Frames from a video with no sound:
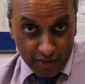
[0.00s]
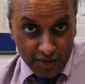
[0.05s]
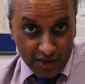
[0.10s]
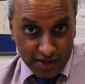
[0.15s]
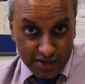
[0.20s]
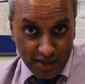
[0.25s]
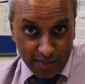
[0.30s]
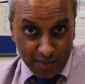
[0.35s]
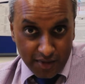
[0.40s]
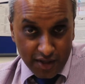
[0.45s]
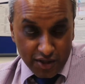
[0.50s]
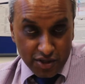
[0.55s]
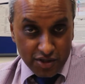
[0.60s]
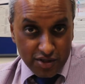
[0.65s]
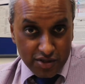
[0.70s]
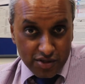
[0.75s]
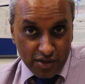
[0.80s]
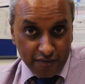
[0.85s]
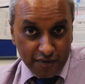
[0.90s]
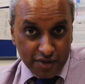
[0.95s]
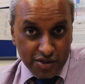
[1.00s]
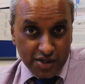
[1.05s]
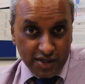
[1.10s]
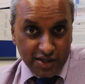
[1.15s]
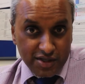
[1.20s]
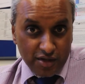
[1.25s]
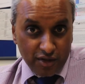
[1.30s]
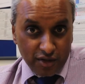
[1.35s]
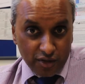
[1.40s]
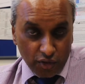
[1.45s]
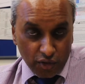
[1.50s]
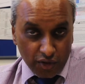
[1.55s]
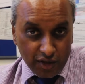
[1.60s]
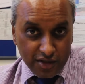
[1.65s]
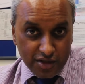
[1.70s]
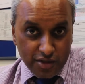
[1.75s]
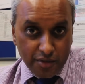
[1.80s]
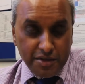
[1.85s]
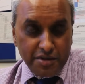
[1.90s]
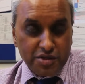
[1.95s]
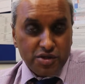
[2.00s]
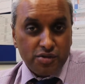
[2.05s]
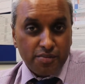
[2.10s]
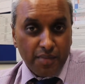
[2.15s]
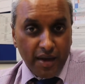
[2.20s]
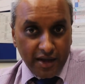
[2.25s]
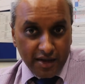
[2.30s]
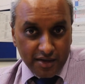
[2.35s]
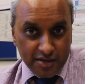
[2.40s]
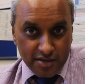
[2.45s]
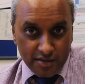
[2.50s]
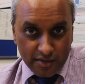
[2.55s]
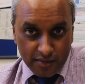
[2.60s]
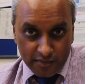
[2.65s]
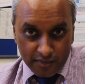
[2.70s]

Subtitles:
an examination is obviously to inspect.